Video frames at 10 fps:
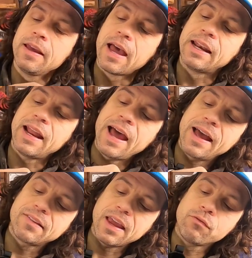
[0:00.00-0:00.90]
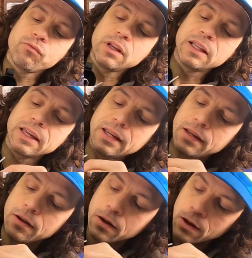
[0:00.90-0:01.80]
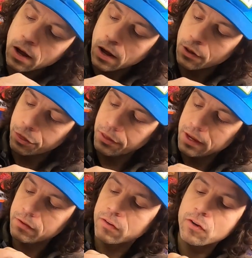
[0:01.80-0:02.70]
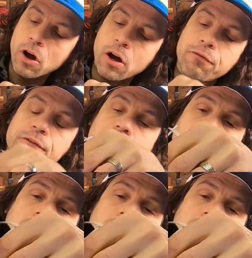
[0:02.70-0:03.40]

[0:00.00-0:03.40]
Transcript: And it has a really thin, soft